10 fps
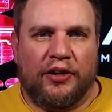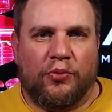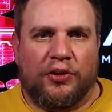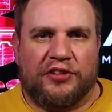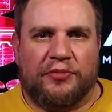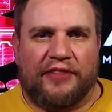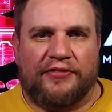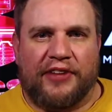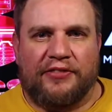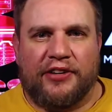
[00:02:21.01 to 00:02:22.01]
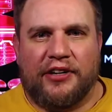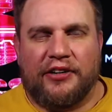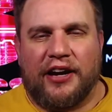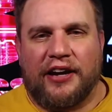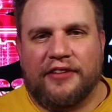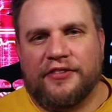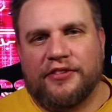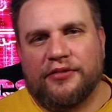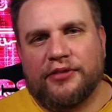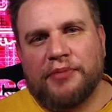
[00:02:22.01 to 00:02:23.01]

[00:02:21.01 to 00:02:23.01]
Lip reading: was my favorite out of the three